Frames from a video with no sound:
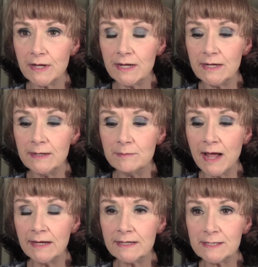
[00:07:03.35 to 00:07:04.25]
In
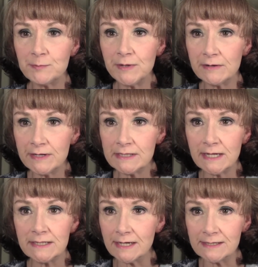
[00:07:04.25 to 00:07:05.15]
my experience,
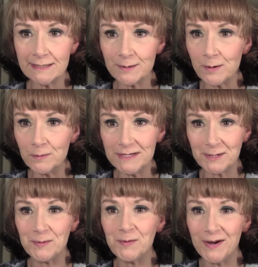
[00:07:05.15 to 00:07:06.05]
it doesn't
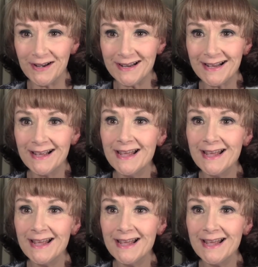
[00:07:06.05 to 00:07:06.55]
always work.